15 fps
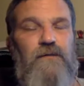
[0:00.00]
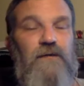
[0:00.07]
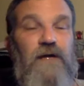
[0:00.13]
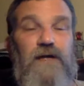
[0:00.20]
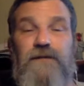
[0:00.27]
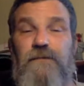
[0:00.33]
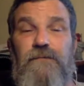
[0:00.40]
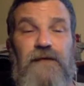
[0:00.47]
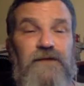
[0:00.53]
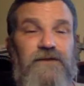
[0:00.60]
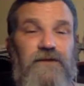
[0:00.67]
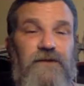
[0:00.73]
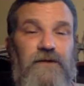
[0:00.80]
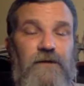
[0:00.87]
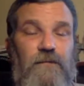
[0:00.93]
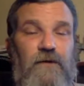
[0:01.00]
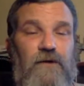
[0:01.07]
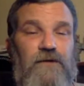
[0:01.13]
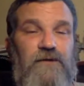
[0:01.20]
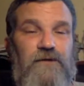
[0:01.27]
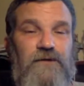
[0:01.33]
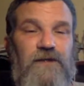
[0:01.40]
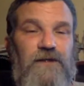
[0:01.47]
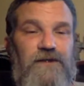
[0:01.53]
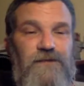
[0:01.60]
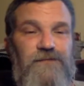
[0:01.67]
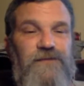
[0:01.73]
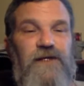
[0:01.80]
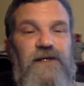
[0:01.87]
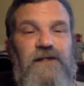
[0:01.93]
not to mention the commercials that
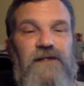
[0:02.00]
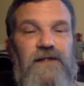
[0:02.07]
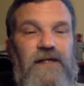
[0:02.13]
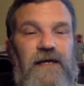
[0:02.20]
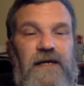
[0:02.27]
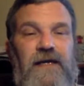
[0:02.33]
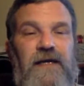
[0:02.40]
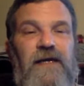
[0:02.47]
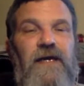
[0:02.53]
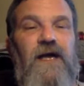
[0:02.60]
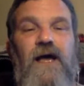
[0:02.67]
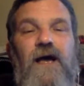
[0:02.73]
you've seen today.